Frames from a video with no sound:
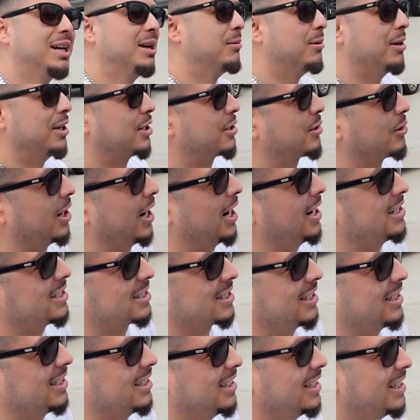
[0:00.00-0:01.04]
he went
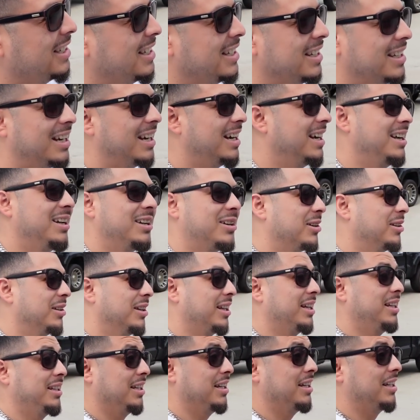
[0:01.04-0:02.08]
crazy. I ain't
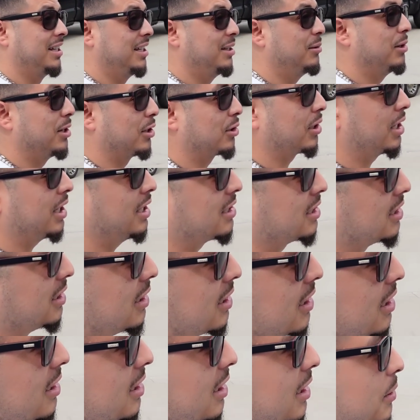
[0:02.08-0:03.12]
gonna, he did, he went crazy.
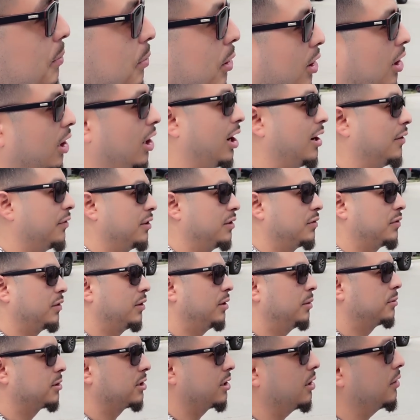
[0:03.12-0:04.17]
Because he bought office
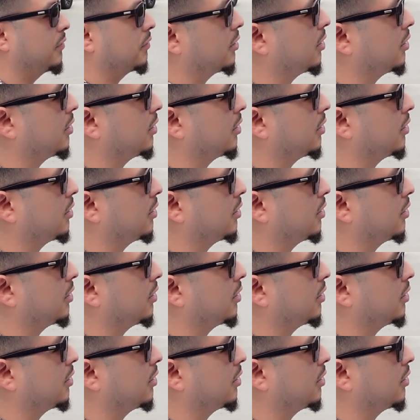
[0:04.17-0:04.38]
for himself